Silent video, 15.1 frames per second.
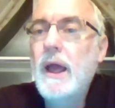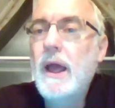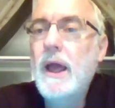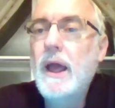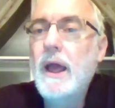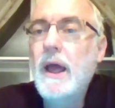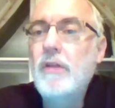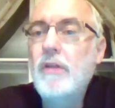
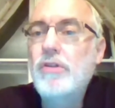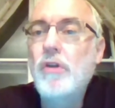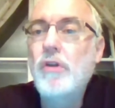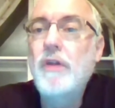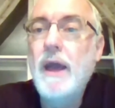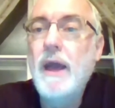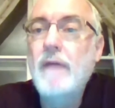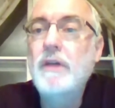And so
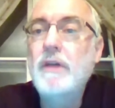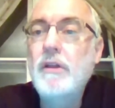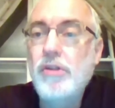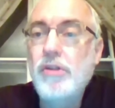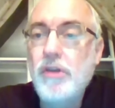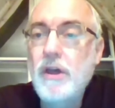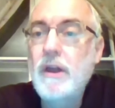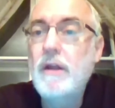they have the
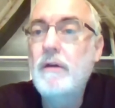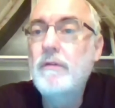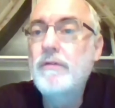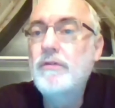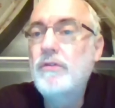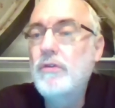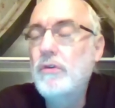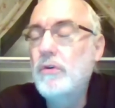incentive
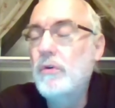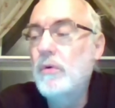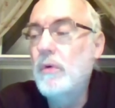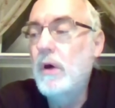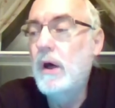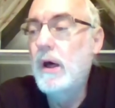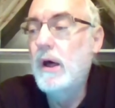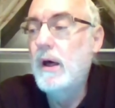
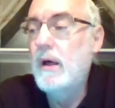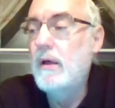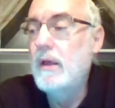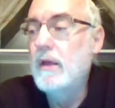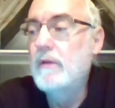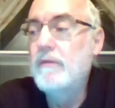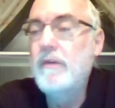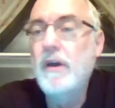to
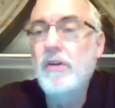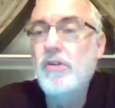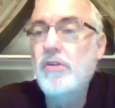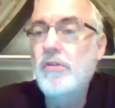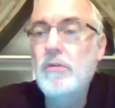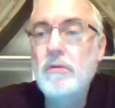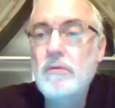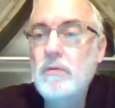
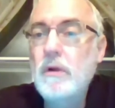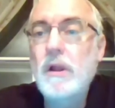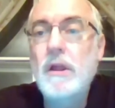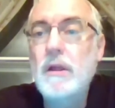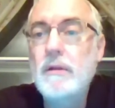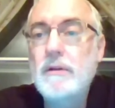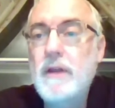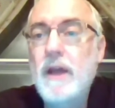invest
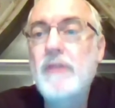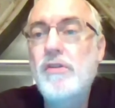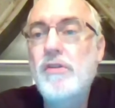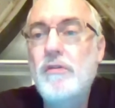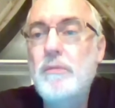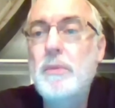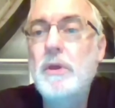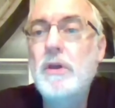really tens
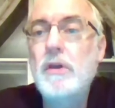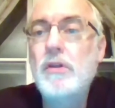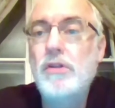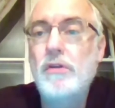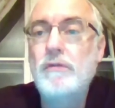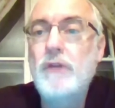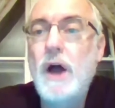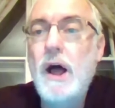of
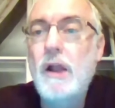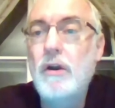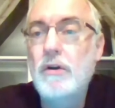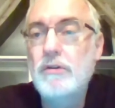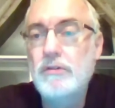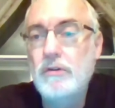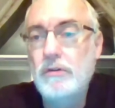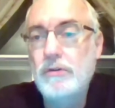billions of
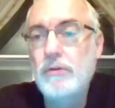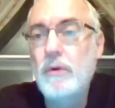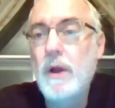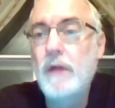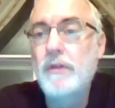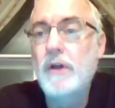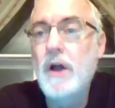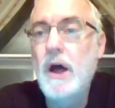dollars
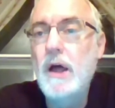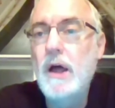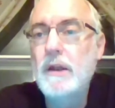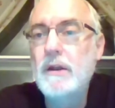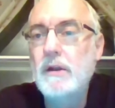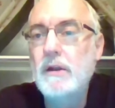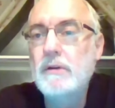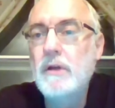throughout the
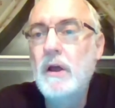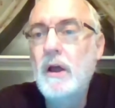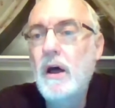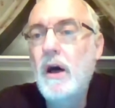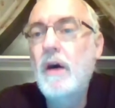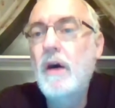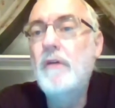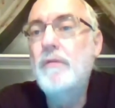continent
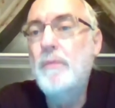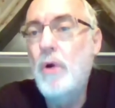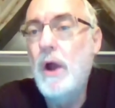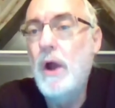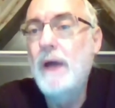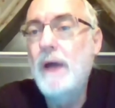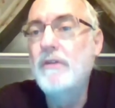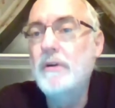of
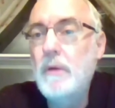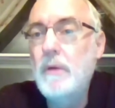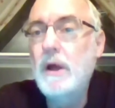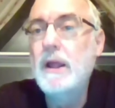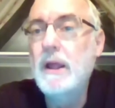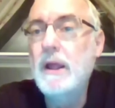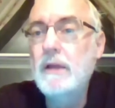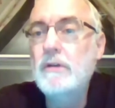private
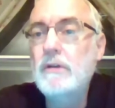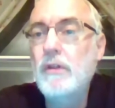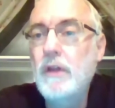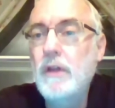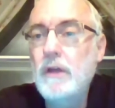money into the